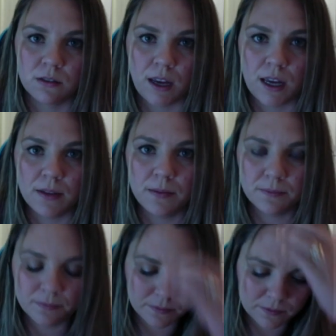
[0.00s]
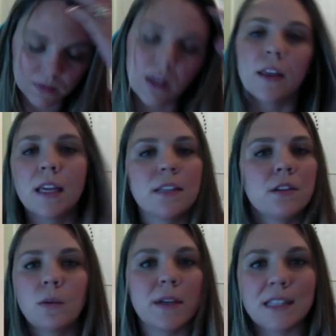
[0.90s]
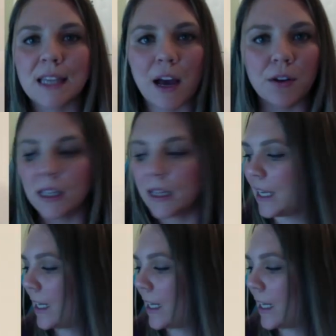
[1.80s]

okay? I yes, there are ways to calculate